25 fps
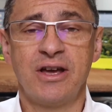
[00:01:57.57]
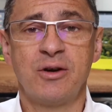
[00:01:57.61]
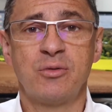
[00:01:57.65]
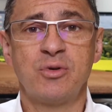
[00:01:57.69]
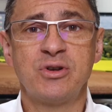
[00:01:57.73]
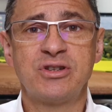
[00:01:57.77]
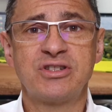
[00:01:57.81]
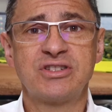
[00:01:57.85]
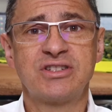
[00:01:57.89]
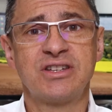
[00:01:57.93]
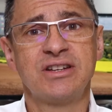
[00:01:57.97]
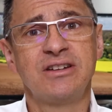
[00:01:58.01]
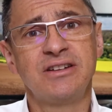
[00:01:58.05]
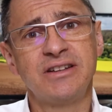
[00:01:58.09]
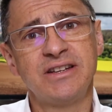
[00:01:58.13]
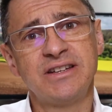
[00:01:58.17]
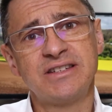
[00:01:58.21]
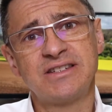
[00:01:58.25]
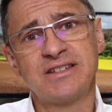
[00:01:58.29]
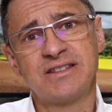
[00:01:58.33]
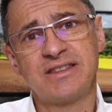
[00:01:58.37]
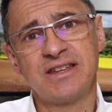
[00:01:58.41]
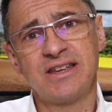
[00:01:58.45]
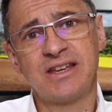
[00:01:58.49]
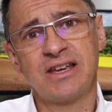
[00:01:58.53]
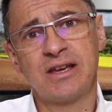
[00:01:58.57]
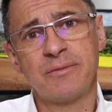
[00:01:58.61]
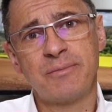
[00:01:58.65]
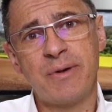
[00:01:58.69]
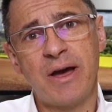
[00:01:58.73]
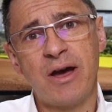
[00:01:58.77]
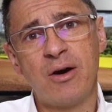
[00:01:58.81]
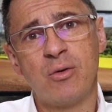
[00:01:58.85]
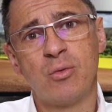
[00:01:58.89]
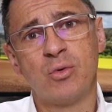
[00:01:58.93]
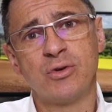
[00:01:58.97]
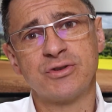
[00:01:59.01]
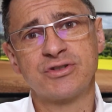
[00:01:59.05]
We still need to think
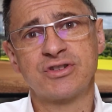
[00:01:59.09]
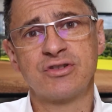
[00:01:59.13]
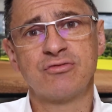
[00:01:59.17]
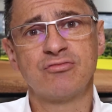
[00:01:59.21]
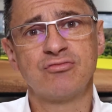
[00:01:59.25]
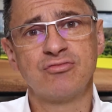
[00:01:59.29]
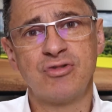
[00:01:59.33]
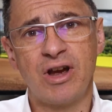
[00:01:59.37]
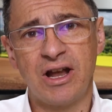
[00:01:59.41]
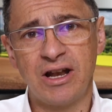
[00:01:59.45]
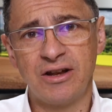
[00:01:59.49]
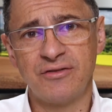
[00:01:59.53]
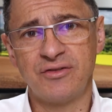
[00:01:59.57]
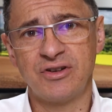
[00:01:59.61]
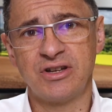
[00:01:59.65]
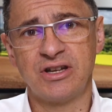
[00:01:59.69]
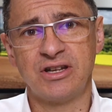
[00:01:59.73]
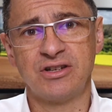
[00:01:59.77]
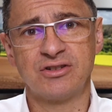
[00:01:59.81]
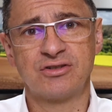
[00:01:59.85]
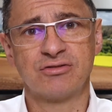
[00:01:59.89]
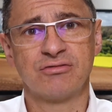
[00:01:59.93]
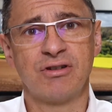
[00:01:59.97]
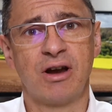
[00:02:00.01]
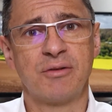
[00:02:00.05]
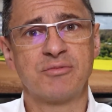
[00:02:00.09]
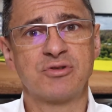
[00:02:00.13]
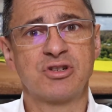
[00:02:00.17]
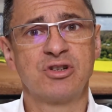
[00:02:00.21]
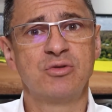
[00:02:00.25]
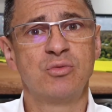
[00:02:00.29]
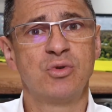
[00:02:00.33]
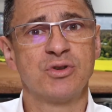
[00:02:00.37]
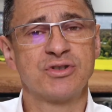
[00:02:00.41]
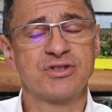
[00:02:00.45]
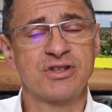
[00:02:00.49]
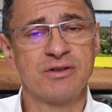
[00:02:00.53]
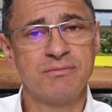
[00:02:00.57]
about what's a relevant
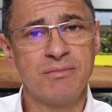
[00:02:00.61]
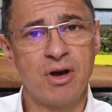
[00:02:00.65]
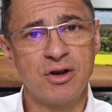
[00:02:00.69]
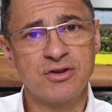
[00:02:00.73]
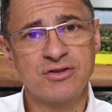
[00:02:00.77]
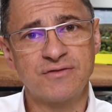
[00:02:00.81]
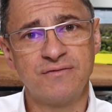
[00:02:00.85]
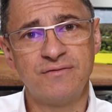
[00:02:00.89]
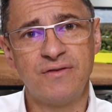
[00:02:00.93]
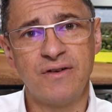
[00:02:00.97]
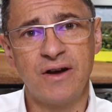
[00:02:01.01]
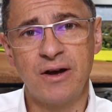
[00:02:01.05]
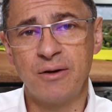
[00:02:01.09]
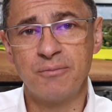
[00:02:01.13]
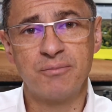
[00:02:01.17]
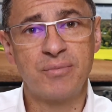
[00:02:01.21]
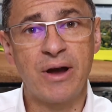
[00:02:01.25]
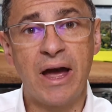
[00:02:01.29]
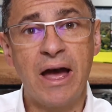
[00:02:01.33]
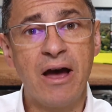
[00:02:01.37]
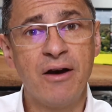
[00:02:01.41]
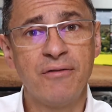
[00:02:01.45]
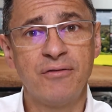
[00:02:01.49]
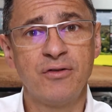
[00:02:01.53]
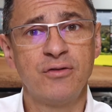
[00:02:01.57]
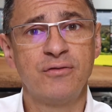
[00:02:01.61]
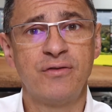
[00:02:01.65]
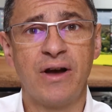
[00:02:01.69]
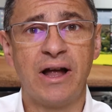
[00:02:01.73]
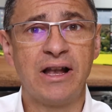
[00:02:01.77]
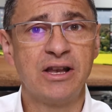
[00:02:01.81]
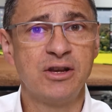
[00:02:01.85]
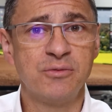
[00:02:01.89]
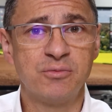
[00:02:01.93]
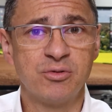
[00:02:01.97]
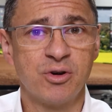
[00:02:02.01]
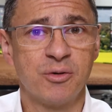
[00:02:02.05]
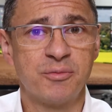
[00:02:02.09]
interruption, what's the most va powerful
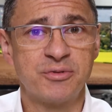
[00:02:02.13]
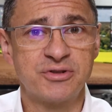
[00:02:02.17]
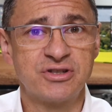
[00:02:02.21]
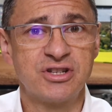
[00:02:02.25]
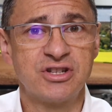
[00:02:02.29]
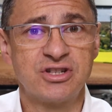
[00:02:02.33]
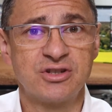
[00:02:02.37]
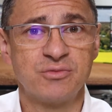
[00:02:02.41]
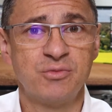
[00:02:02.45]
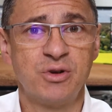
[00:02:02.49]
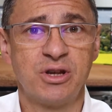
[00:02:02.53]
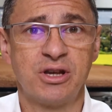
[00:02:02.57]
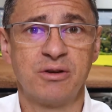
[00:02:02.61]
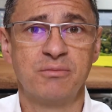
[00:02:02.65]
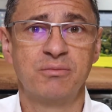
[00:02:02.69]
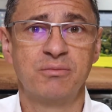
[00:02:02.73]
value proposition we